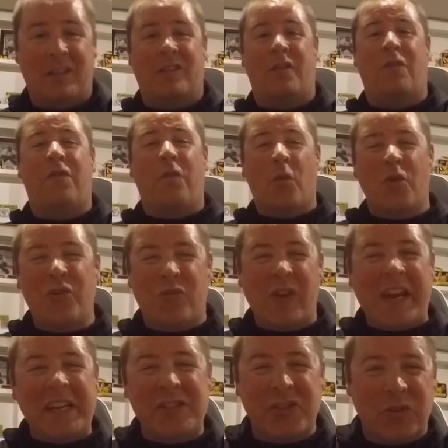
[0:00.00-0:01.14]
The Ford
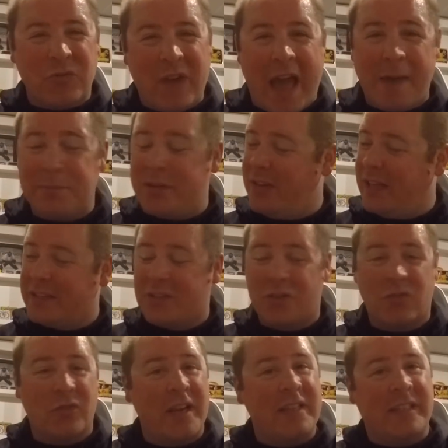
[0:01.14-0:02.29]
Ranger Raptor, that's
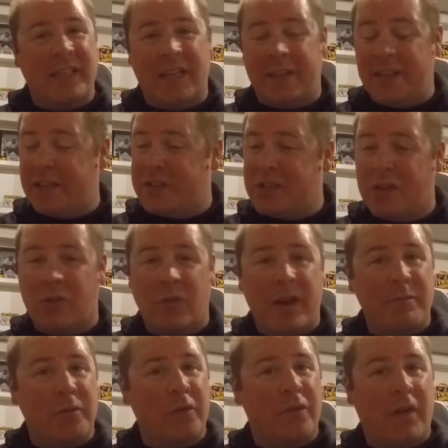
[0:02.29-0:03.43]
crazy. I think it's a
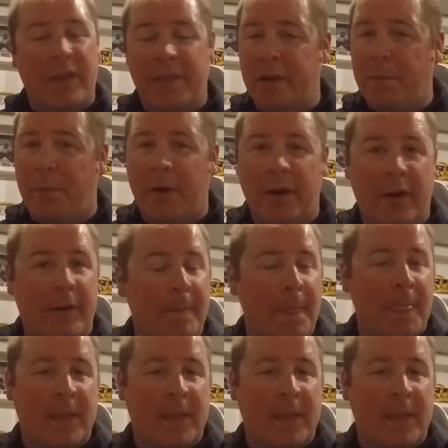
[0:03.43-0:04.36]
great move on their part.